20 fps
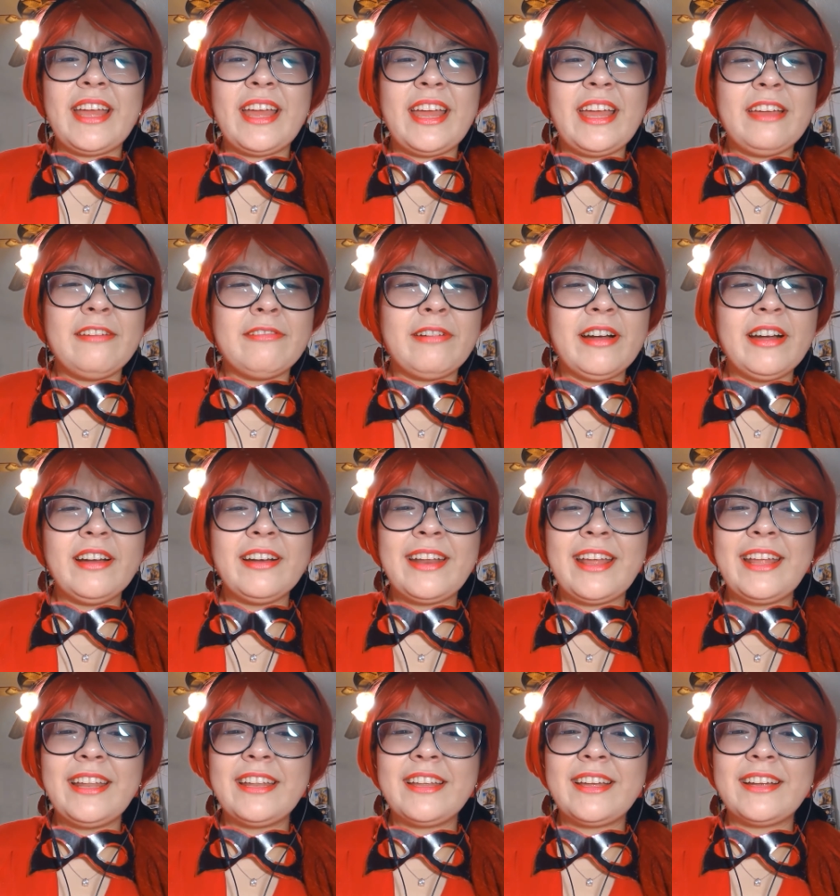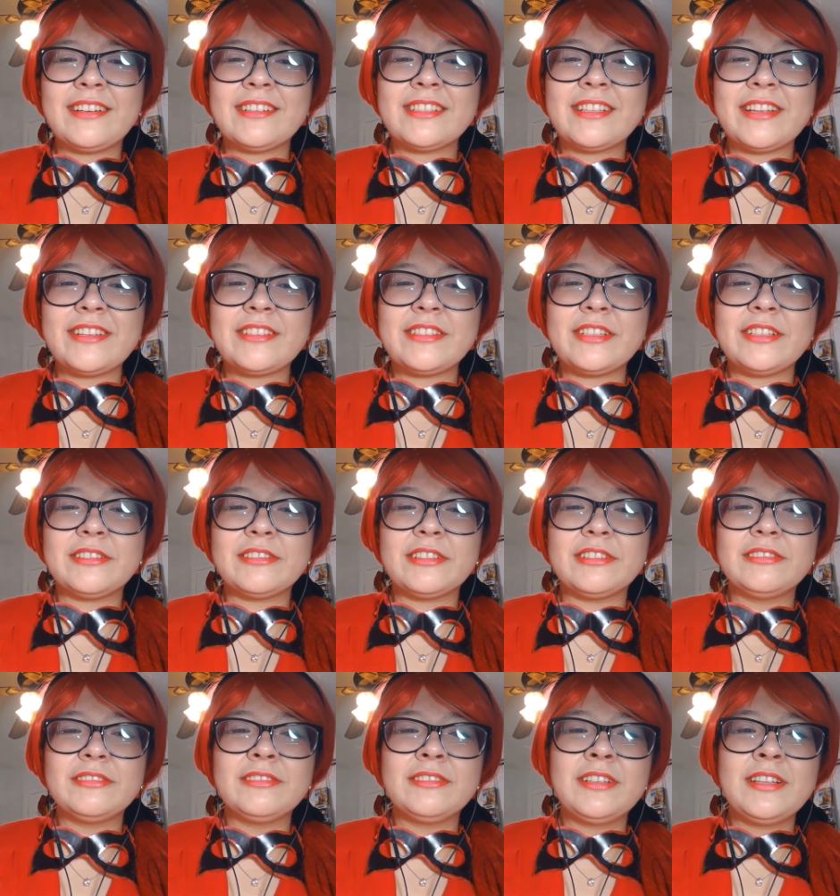Hey, why are they there? Says
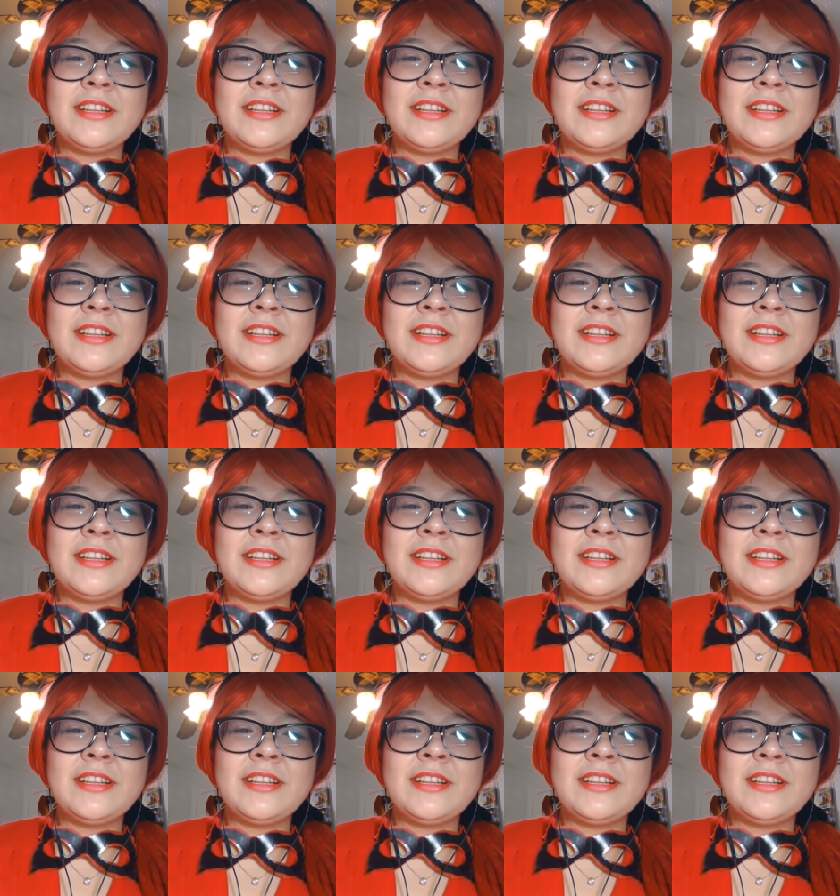Sero.